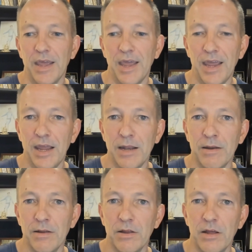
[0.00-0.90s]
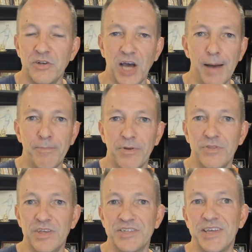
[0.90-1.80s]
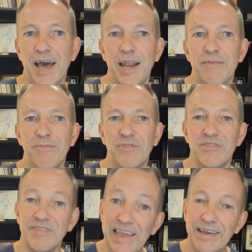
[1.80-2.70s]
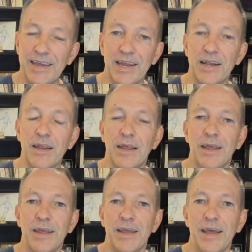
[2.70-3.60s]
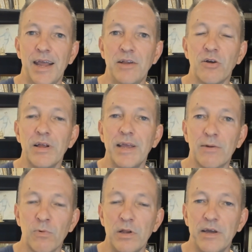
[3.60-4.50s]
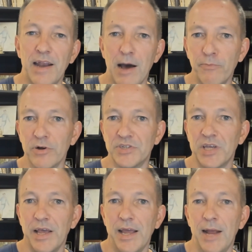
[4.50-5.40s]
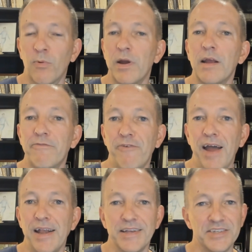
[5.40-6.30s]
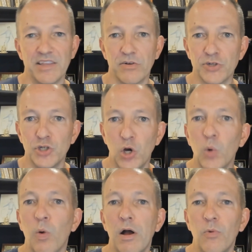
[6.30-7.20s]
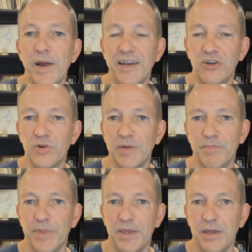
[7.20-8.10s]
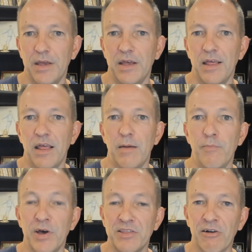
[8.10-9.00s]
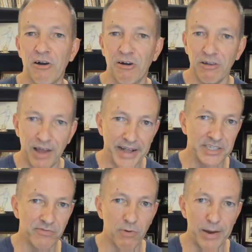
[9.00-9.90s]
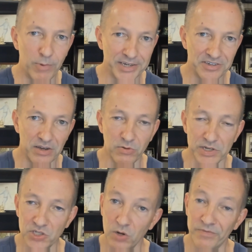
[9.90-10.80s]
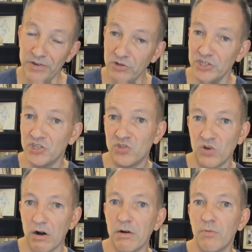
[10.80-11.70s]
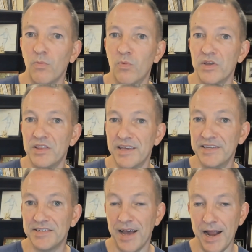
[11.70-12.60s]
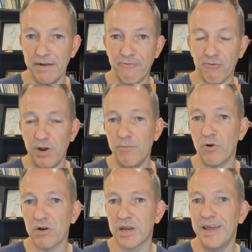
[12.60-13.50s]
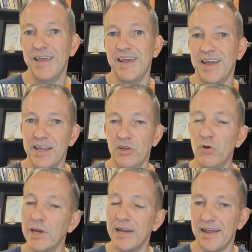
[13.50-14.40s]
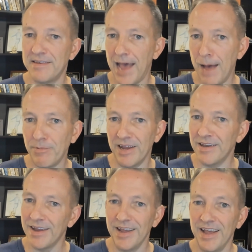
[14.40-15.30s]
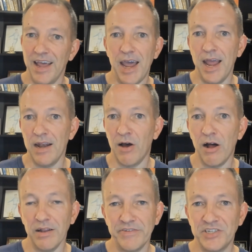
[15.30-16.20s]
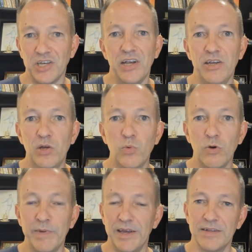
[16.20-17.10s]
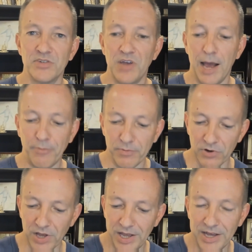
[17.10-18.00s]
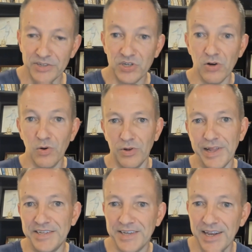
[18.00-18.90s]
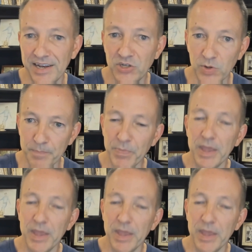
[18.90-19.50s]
and adopt this kind of thinking, and you're going to get really good outputs. And what you're going to find is there's no wrong way to do it, but there are lots of right ways to do it. So if you just start with this kind of framework, you can adapt it, and all of a sudden you will be unstoppable. So let's get into it.